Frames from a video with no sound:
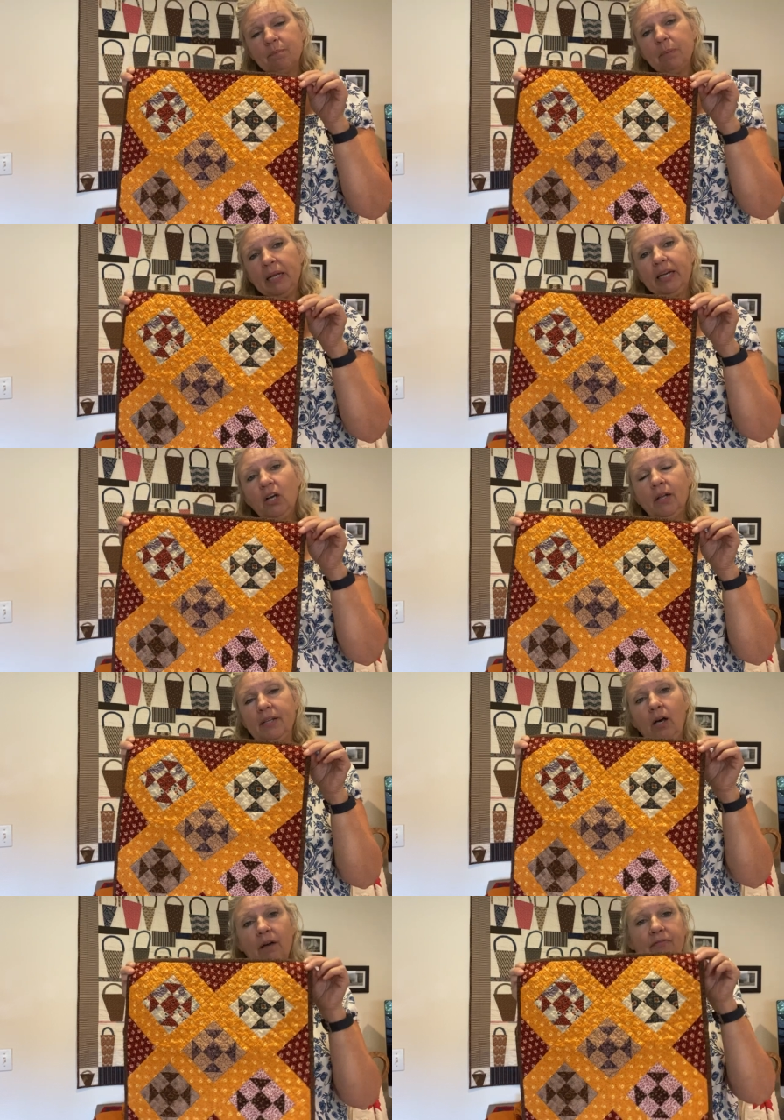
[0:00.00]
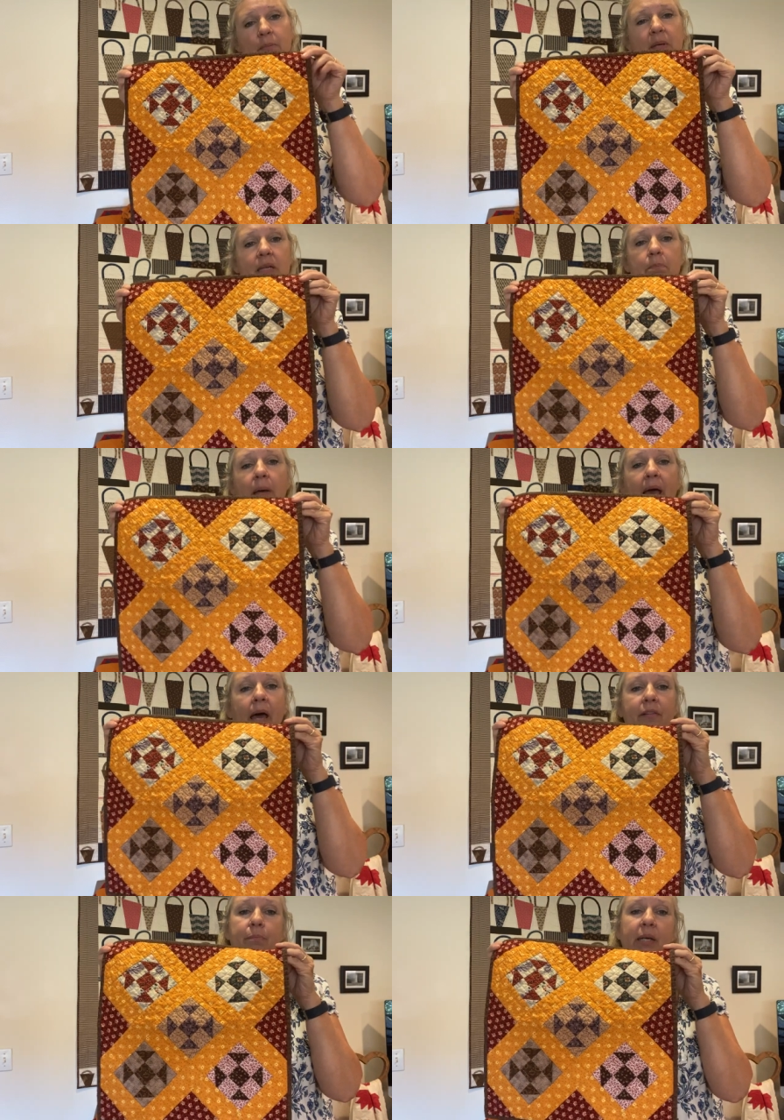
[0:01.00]
But I call it off the beaten
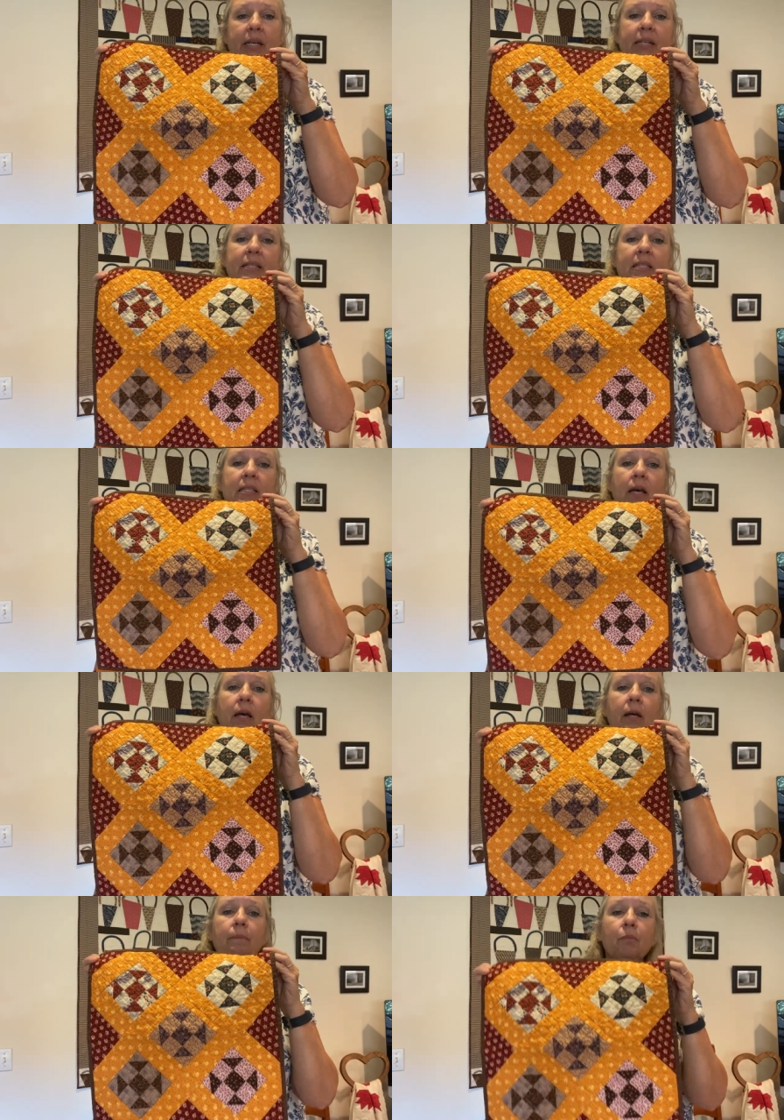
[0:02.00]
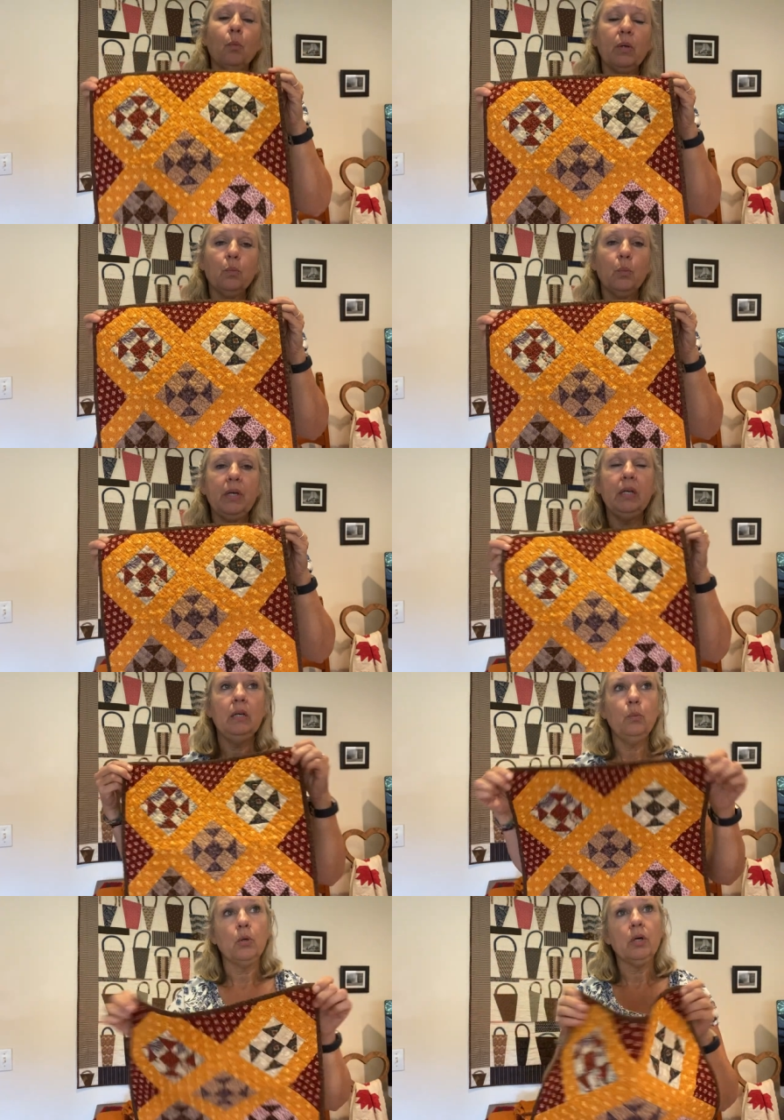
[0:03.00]
path because when
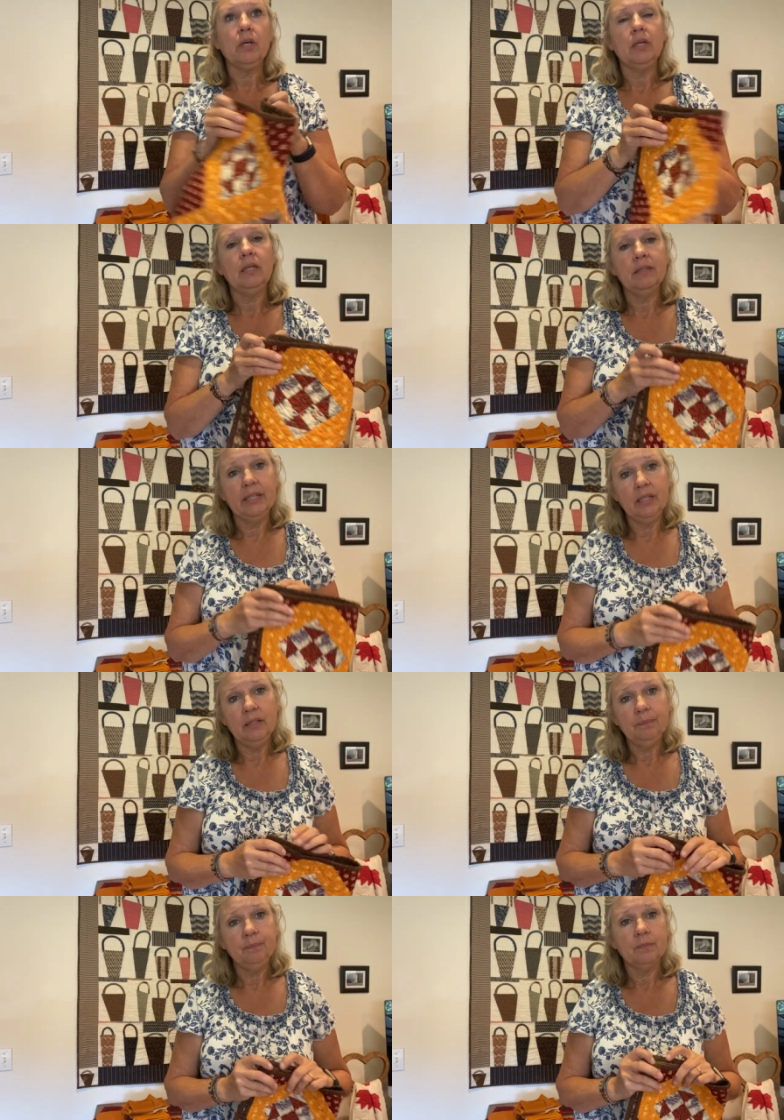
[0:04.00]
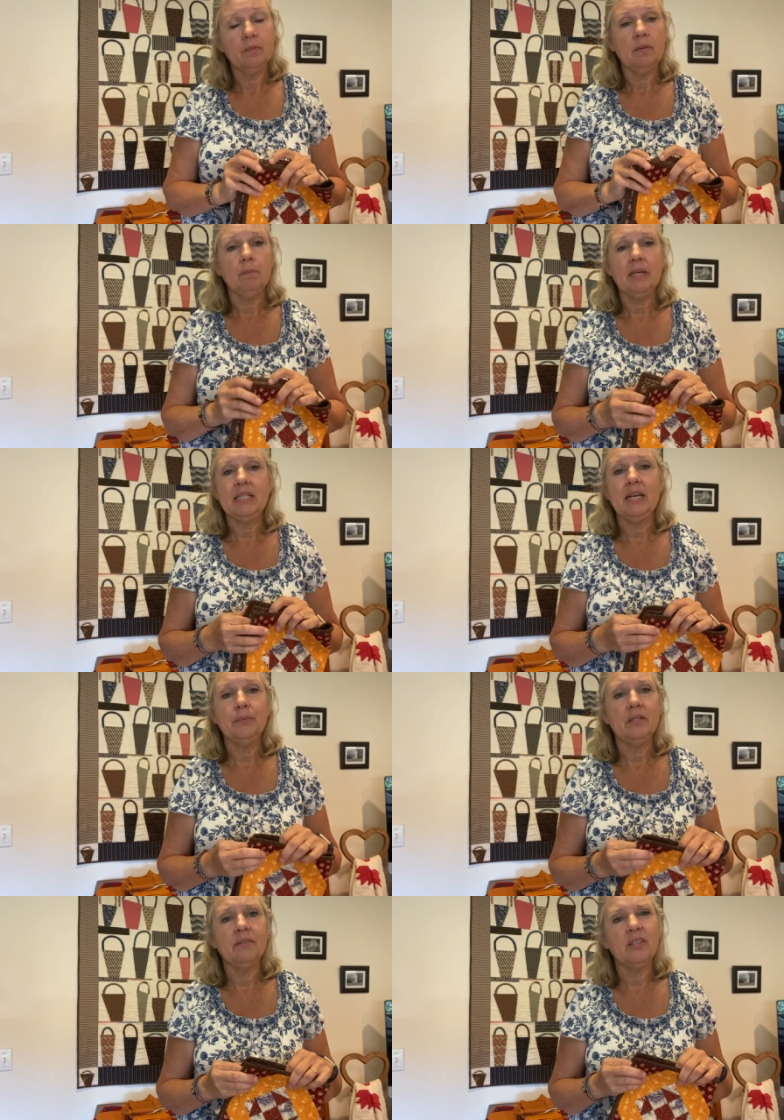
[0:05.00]
we were little, my dad
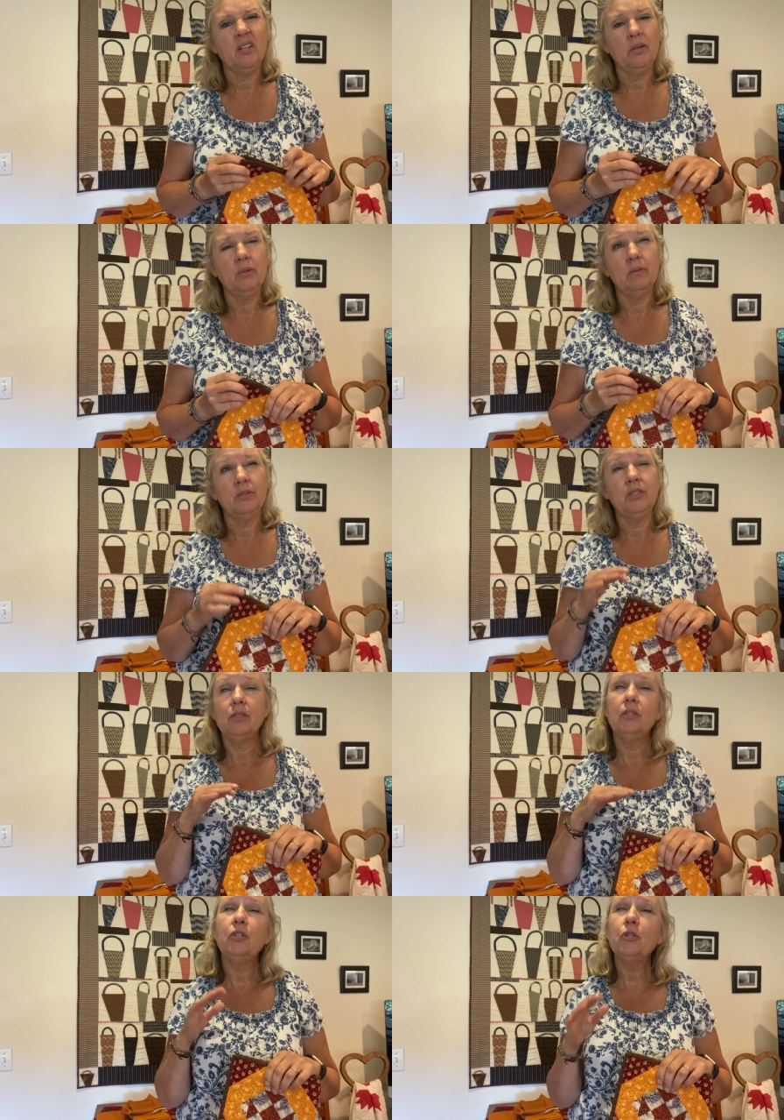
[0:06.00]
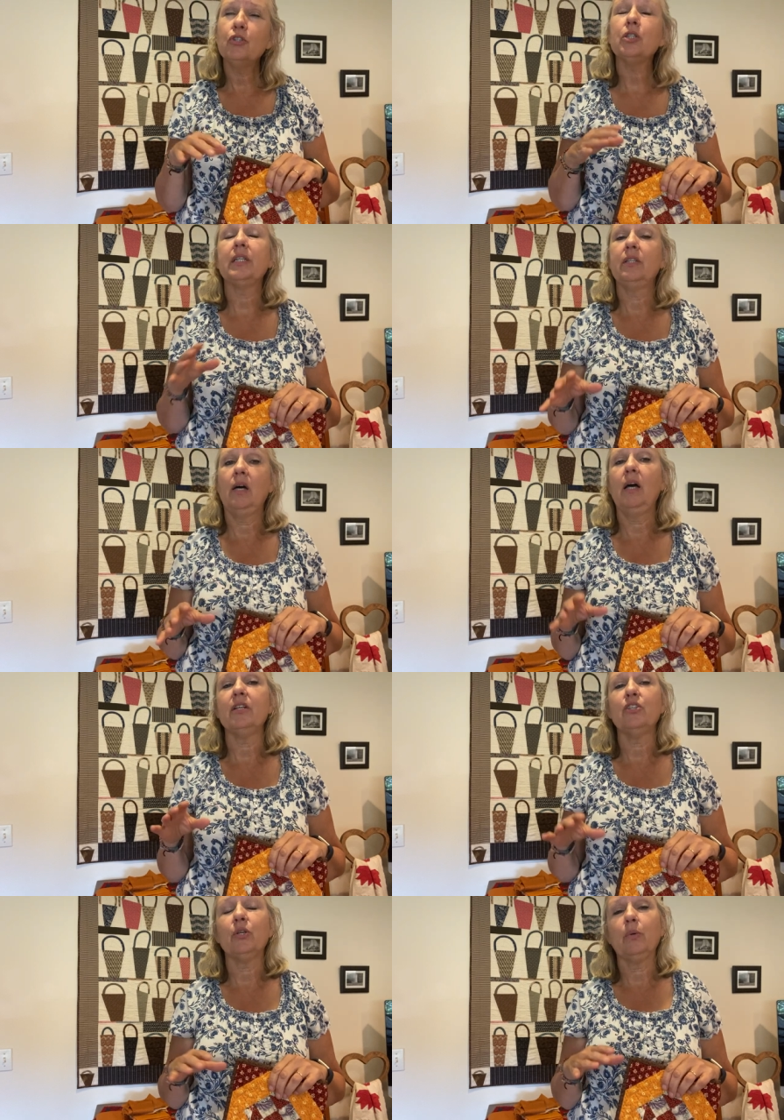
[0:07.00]
would never go, usually
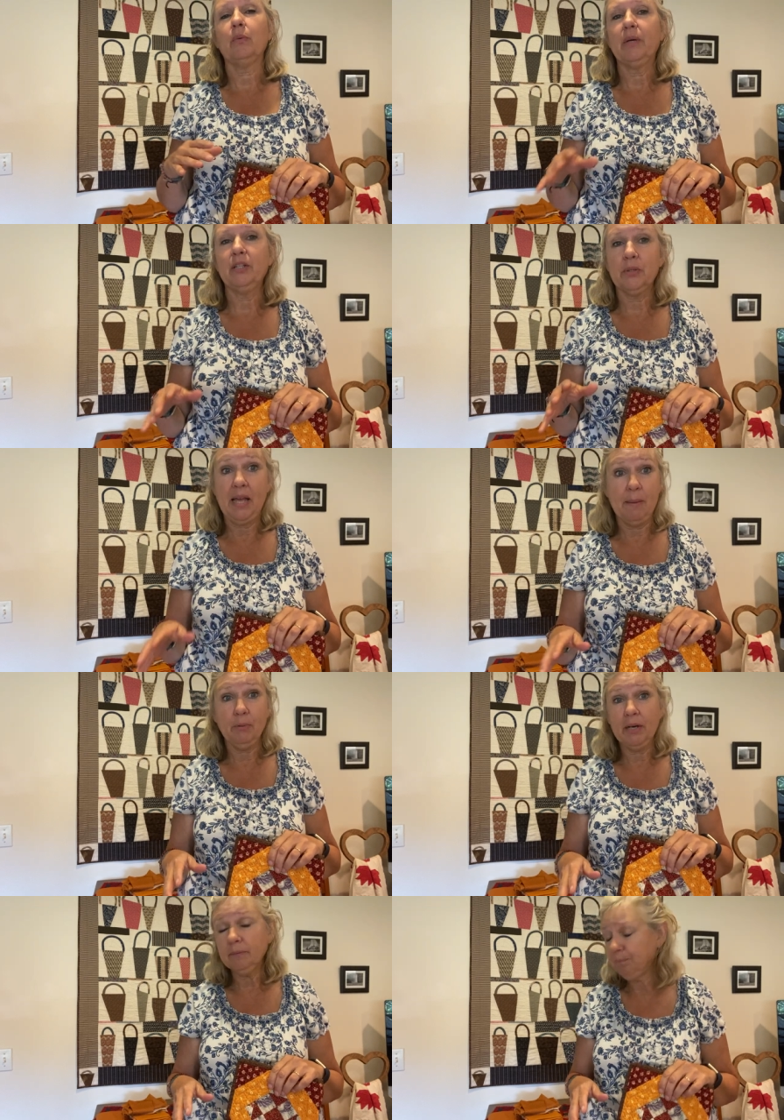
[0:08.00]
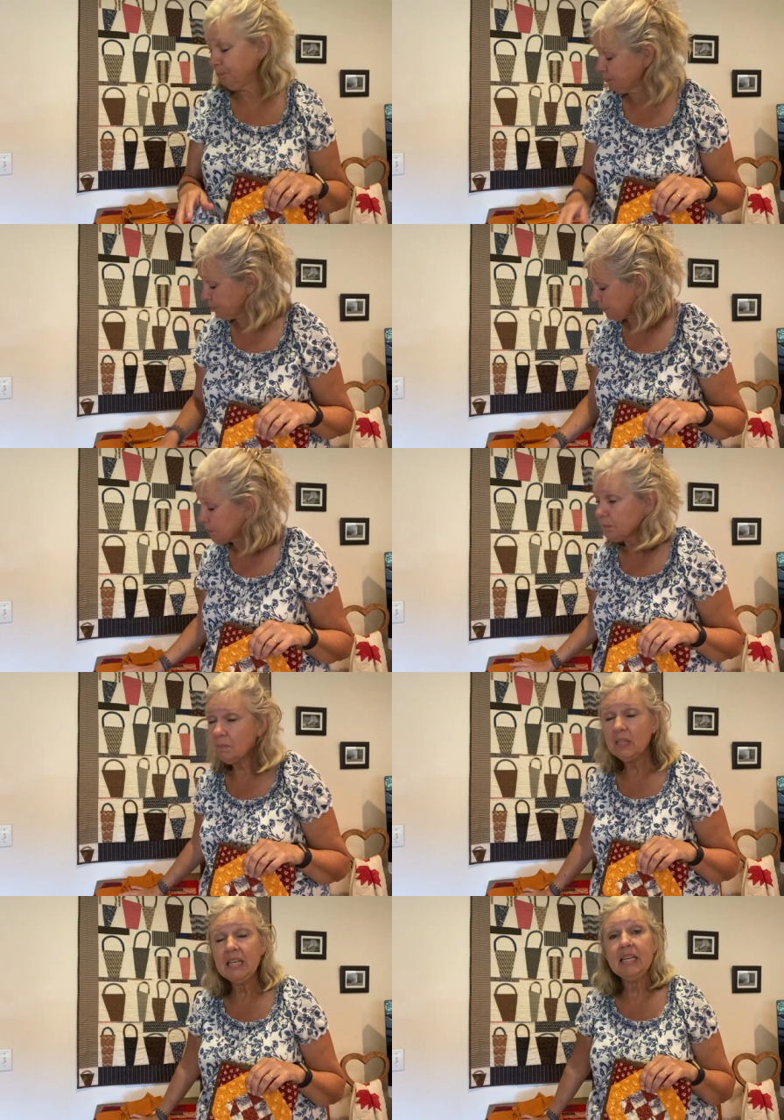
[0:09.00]
not to a regular campground.
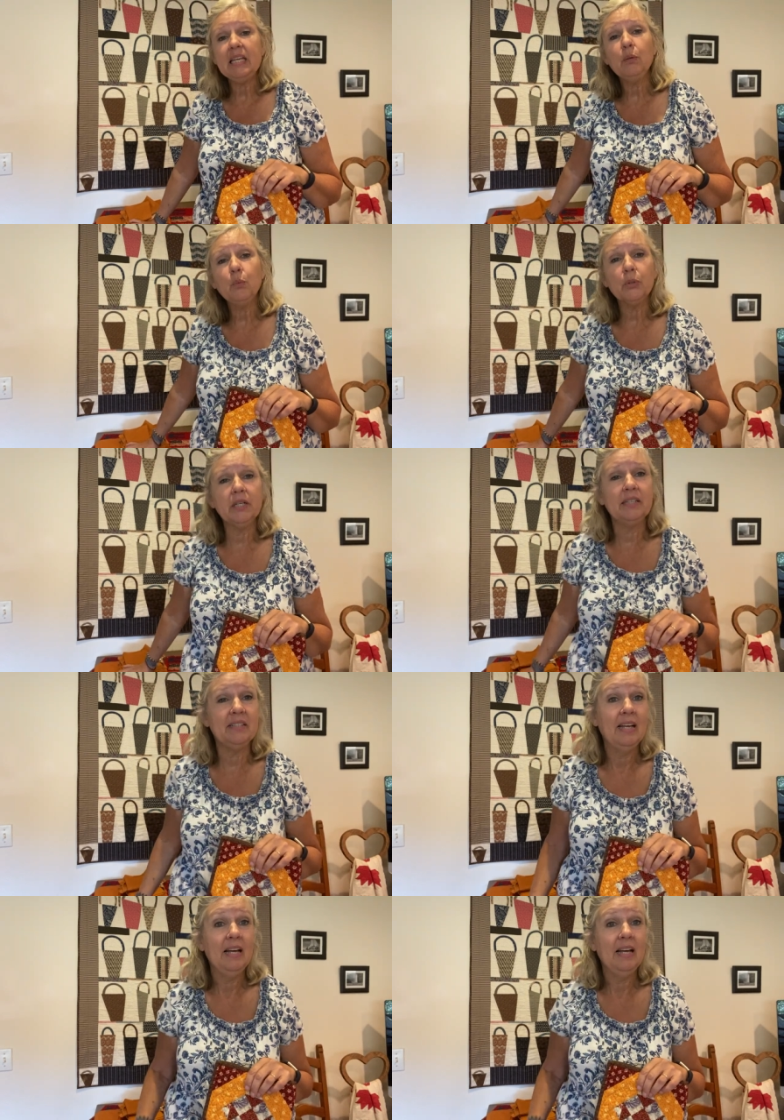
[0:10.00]
He would